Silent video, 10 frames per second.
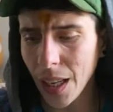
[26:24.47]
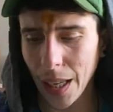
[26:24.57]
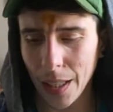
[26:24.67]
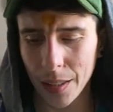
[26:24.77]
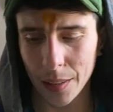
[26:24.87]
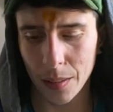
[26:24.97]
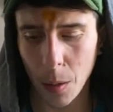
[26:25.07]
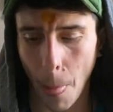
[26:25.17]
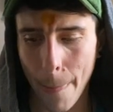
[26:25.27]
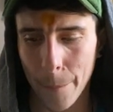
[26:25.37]
And
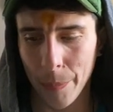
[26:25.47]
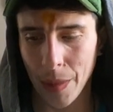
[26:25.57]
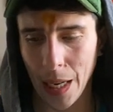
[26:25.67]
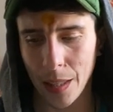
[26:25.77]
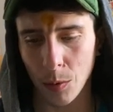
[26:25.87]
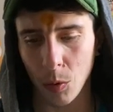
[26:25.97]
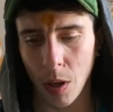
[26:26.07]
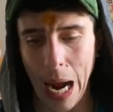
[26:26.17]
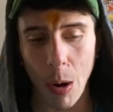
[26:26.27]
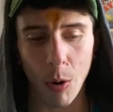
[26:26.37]

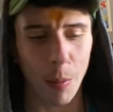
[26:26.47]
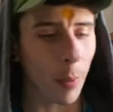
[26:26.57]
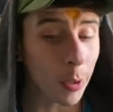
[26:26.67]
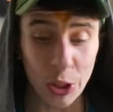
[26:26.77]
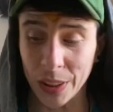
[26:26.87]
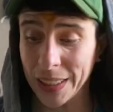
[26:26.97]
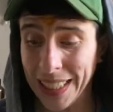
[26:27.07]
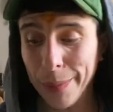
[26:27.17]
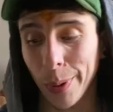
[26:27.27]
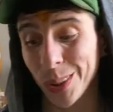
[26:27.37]
our emotions
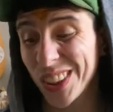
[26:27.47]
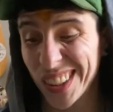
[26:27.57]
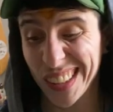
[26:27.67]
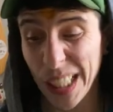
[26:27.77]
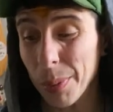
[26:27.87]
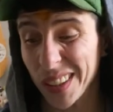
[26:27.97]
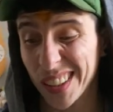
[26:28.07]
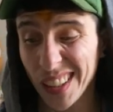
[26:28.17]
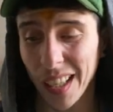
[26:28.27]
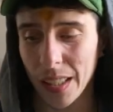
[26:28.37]
keep us
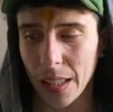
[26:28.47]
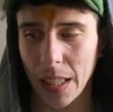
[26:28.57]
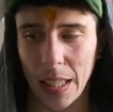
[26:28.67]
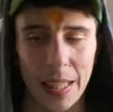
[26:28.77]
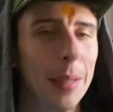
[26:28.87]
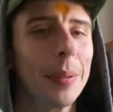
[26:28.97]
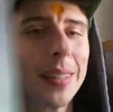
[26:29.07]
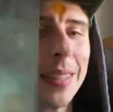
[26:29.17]
stuck and keep us